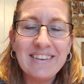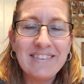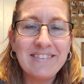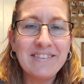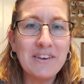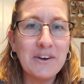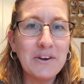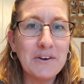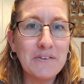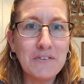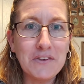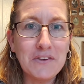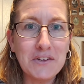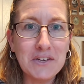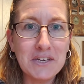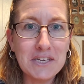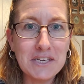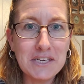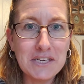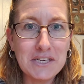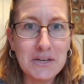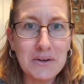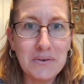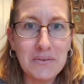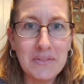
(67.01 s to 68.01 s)
So if you
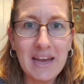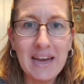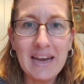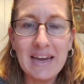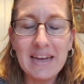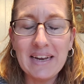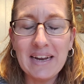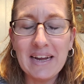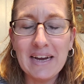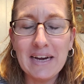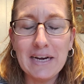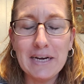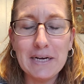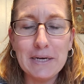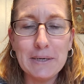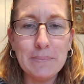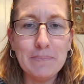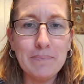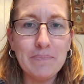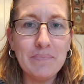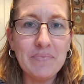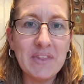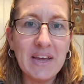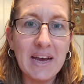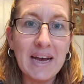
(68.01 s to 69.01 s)
didn't know that,
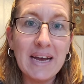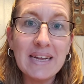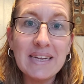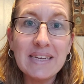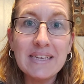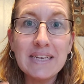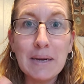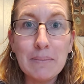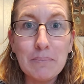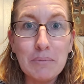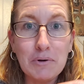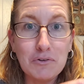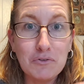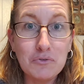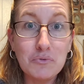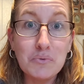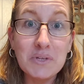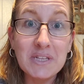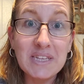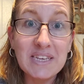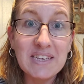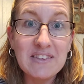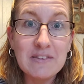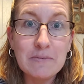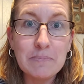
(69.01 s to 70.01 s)
that numbers
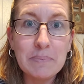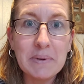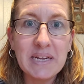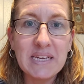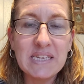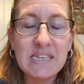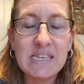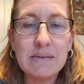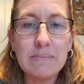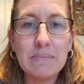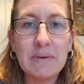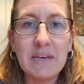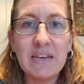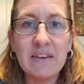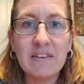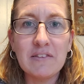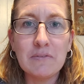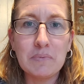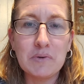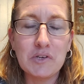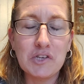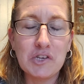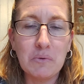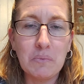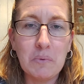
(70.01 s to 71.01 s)
really speak to me,
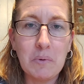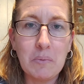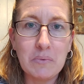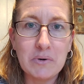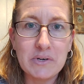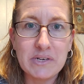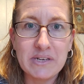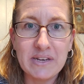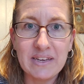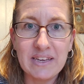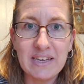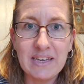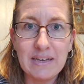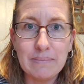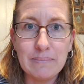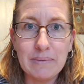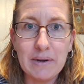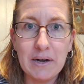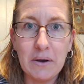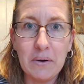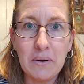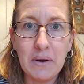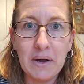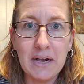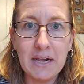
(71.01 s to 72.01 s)
especially when we're talking
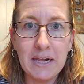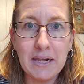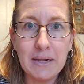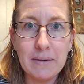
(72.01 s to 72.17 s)
about